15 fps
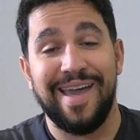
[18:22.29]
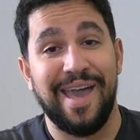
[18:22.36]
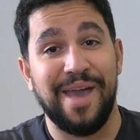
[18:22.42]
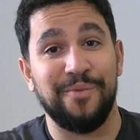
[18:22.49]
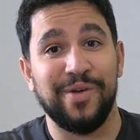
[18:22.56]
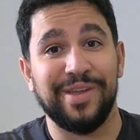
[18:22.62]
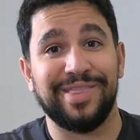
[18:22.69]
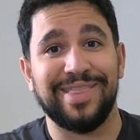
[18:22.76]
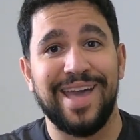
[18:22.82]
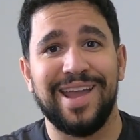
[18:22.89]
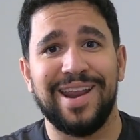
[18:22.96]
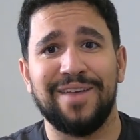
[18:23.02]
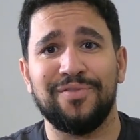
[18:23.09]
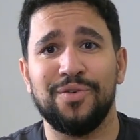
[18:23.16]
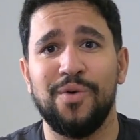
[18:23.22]
And with
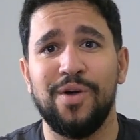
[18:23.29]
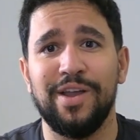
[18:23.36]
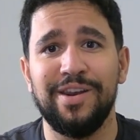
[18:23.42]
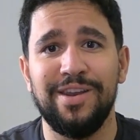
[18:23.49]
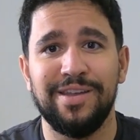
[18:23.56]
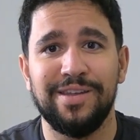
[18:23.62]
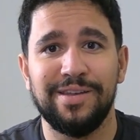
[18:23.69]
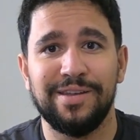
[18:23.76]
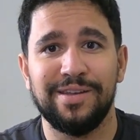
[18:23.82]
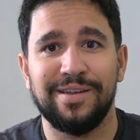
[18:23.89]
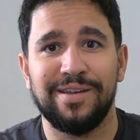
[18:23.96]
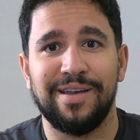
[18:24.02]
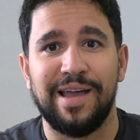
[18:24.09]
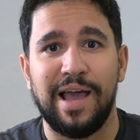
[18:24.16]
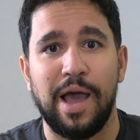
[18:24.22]
that, everyone,
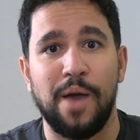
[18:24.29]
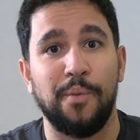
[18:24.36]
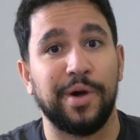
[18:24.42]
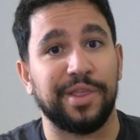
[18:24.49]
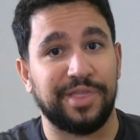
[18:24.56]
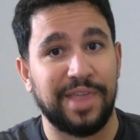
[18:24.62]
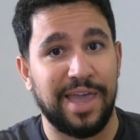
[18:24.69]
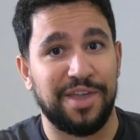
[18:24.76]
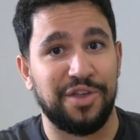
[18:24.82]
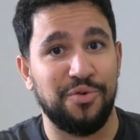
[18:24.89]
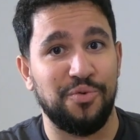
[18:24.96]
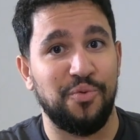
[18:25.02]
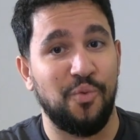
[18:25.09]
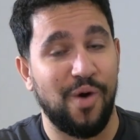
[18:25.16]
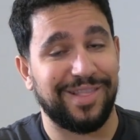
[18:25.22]
I want to thank
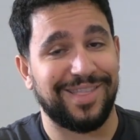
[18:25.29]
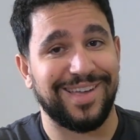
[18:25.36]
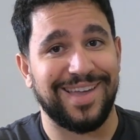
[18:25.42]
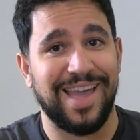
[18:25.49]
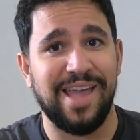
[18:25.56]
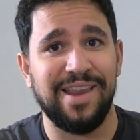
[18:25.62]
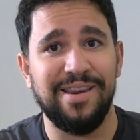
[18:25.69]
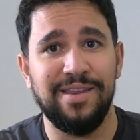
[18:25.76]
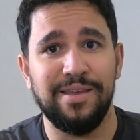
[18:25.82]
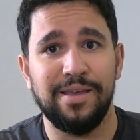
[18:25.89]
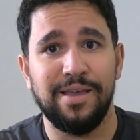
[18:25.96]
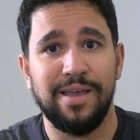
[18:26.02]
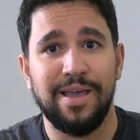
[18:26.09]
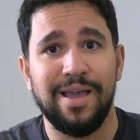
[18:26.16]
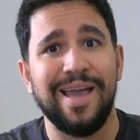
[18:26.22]
you once again,
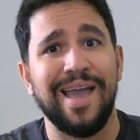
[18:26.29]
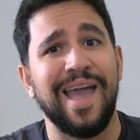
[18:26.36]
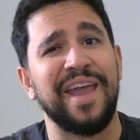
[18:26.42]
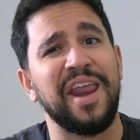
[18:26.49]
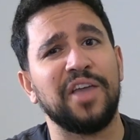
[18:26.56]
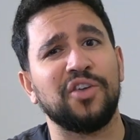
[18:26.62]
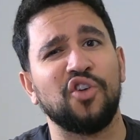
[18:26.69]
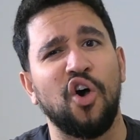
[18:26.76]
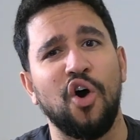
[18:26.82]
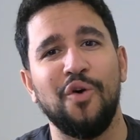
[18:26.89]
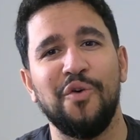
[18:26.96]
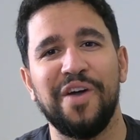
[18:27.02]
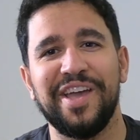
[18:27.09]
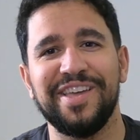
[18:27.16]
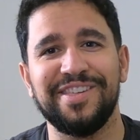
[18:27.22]
and as
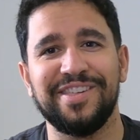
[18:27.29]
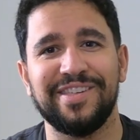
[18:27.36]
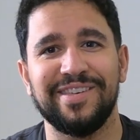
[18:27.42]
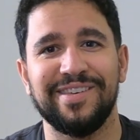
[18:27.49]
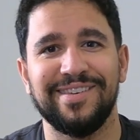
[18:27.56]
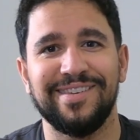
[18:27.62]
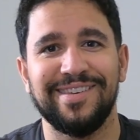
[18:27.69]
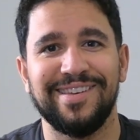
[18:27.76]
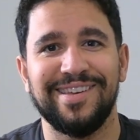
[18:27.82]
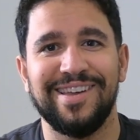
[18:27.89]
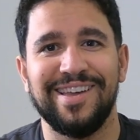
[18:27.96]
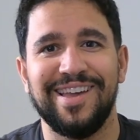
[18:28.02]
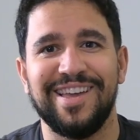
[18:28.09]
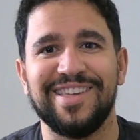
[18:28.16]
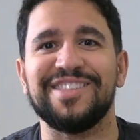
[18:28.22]
always,
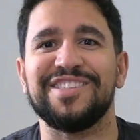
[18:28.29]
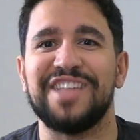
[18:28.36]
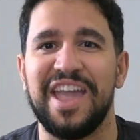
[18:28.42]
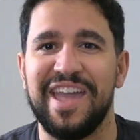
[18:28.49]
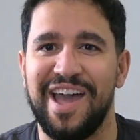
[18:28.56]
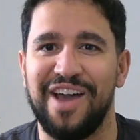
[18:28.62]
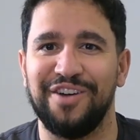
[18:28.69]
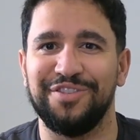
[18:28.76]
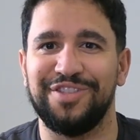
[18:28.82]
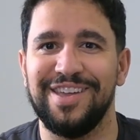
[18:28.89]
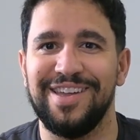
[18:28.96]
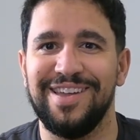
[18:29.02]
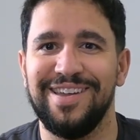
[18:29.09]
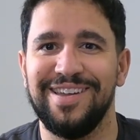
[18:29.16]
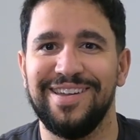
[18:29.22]
stay
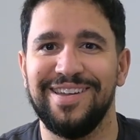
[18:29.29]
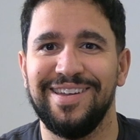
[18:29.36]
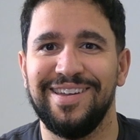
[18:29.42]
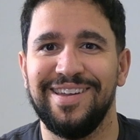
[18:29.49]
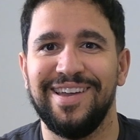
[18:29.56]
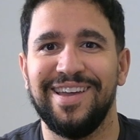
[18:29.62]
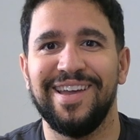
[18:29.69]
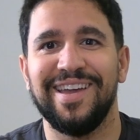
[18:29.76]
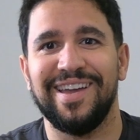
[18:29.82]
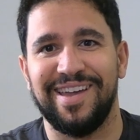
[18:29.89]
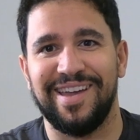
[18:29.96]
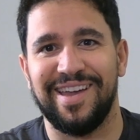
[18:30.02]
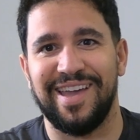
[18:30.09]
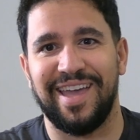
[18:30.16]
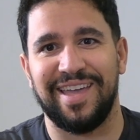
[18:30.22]
healthy
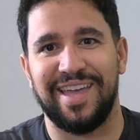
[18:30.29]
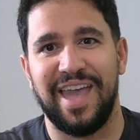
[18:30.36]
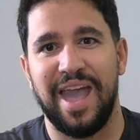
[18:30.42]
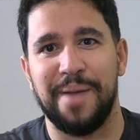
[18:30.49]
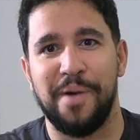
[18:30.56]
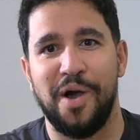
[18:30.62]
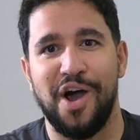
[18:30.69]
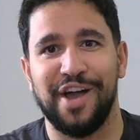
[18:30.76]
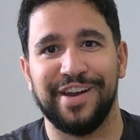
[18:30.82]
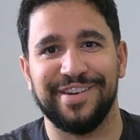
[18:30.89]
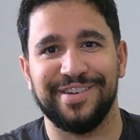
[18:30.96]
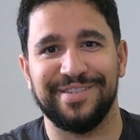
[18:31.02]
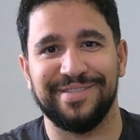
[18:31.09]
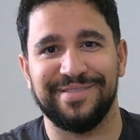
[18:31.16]
and game on.